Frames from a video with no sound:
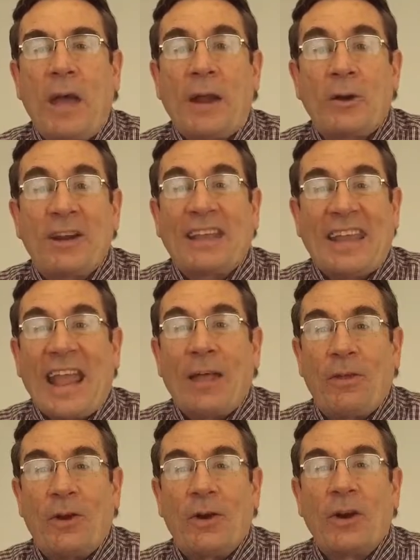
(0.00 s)
better
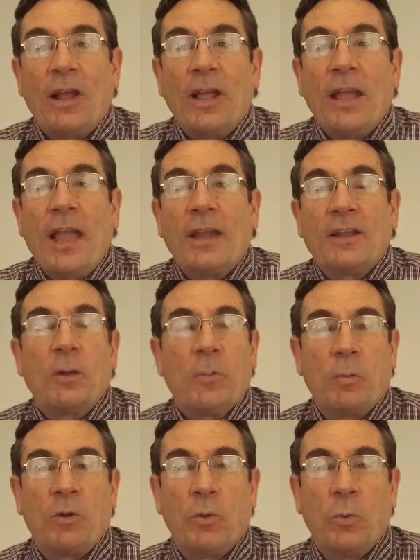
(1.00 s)
together and come
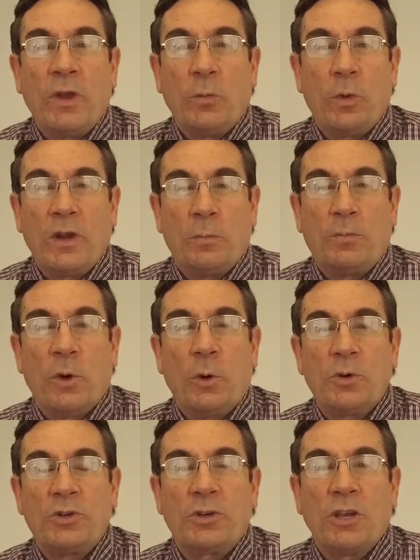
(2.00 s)
up with a win-win
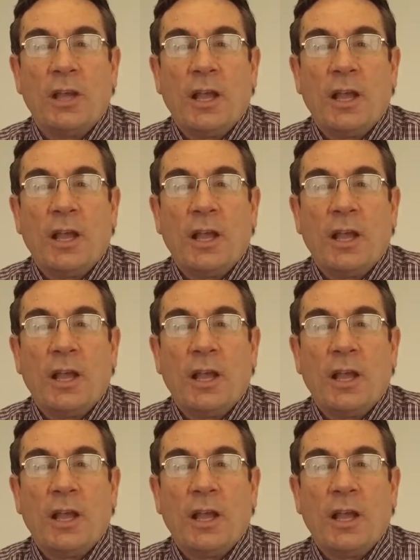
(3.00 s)
approach.